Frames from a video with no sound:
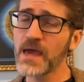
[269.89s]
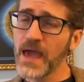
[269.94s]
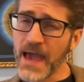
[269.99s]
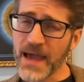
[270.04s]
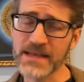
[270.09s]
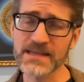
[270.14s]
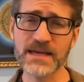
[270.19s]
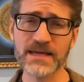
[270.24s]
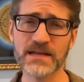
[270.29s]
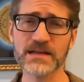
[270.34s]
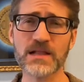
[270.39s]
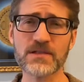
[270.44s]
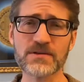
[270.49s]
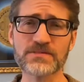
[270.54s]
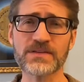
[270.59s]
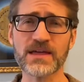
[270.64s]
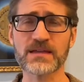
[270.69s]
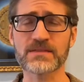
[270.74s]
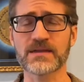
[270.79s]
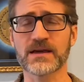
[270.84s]
And yet another
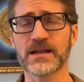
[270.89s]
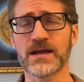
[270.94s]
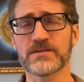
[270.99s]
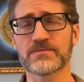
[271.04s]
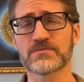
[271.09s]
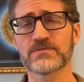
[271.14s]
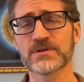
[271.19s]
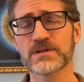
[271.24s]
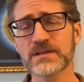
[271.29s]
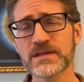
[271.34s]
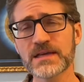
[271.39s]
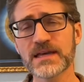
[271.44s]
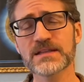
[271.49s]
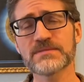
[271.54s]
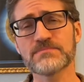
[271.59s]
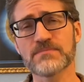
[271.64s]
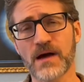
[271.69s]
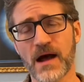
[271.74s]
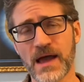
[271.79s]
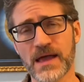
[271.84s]
thing that I really
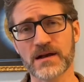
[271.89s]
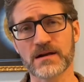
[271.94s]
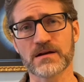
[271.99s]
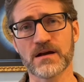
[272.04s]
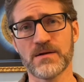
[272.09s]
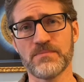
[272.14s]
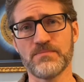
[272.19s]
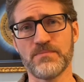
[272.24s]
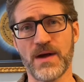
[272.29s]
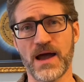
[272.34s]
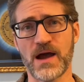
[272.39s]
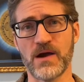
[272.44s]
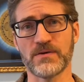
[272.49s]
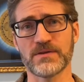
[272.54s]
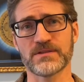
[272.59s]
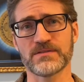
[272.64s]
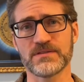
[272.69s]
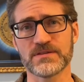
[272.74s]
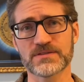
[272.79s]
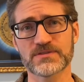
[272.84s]
admire
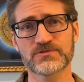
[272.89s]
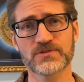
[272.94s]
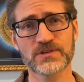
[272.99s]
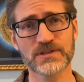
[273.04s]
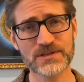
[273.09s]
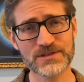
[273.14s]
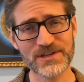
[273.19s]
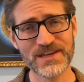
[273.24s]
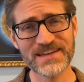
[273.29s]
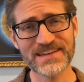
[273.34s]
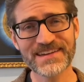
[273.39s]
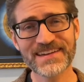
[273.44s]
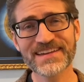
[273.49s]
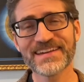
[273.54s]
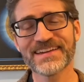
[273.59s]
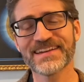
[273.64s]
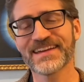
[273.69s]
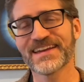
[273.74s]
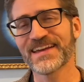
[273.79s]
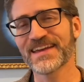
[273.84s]
about this trilogy
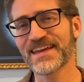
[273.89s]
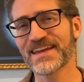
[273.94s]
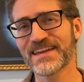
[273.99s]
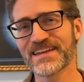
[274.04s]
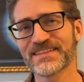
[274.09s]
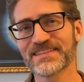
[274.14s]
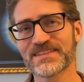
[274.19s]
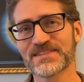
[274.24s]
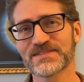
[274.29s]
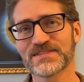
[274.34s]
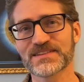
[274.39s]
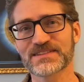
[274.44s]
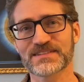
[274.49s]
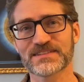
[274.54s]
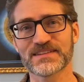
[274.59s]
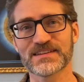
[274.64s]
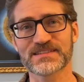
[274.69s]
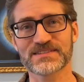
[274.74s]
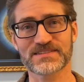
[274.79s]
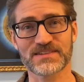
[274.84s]
in this
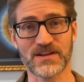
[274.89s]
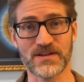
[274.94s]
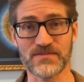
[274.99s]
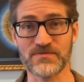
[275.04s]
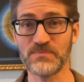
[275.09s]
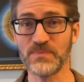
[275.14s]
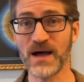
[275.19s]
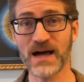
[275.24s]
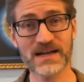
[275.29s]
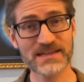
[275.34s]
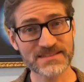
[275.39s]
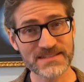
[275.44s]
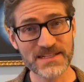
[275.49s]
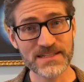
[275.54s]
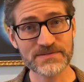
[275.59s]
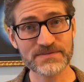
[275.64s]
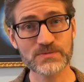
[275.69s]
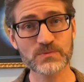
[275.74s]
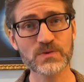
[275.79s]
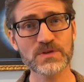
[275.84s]
list of
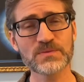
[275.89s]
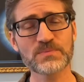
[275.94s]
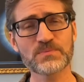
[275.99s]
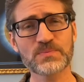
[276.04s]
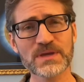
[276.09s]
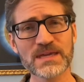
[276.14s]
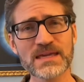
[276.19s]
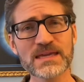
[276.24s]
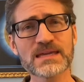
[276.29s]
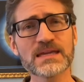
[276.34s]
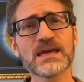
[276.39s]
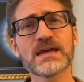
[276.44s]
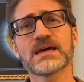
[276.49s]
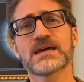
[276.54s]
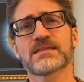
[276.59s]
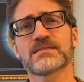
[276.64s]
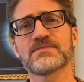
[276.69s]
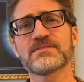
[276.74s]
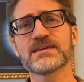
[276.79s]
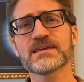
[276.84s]
positives would be
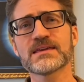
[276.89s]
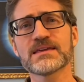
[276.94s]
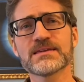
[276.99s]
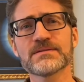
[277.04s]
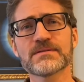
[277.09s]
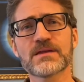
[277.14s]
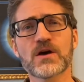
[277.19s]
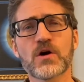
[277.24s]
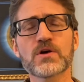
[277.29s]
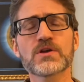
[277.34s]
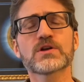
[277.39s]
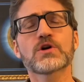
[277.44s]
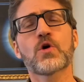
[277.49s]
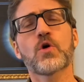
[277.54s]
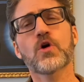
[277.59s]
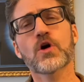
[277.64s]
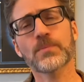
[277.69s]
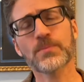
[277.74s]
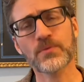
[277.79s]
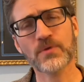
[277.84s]
the
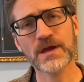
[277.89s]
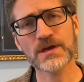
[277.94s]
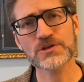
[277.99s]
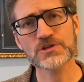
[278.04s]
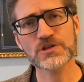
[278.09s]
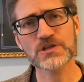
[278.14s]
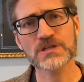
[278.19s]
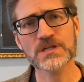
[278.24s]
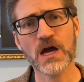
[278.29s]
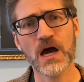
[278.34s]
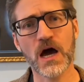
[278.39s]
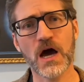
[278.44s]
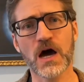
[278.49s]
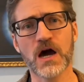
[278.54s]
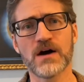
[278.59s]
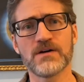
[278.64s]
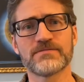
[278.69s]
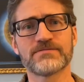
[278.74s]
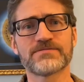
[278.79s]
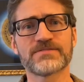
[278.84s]
incorporation
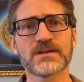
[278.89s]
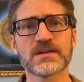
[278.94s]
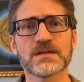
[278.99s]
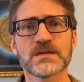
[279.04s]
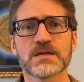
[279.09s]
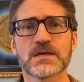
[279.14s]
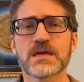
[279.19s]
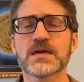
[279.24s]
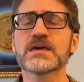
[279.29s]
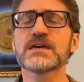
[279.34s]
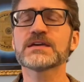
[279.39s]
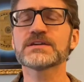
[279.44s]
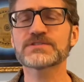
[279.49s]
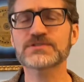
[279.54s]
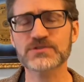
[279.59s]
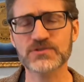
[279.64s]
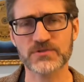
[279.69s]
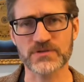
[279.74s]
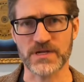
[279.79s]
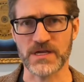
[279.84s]
of
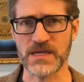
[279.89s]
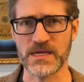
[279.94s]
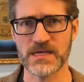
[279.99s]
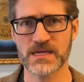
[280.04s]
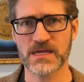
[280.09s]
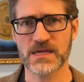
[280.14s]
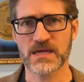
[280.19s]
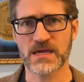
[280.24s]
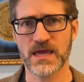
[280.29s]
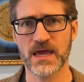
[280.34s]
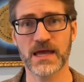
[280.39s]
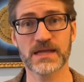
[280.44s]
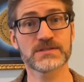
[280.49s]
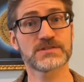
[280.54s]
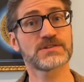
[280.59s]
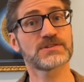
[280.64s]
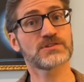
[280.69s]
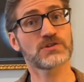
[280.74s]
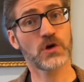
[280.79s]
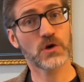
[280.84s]
history and
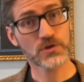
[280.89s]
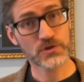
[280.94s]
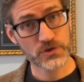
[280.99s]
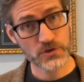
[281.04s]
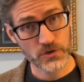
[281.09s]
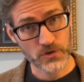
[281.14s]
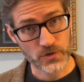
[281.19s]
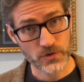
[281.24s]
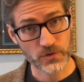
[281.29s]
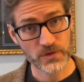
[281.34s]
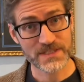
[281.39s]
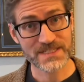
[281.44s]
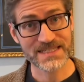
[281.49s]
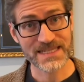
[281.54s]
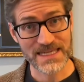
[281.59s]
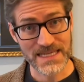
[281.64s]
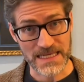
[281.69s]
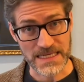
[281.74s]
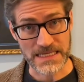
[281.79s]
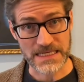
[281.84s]
social
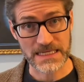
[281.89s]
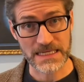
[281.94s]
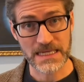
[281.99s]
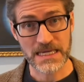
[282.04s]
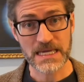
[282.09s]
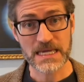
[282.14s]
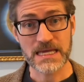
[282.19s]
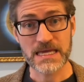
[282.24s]
critique.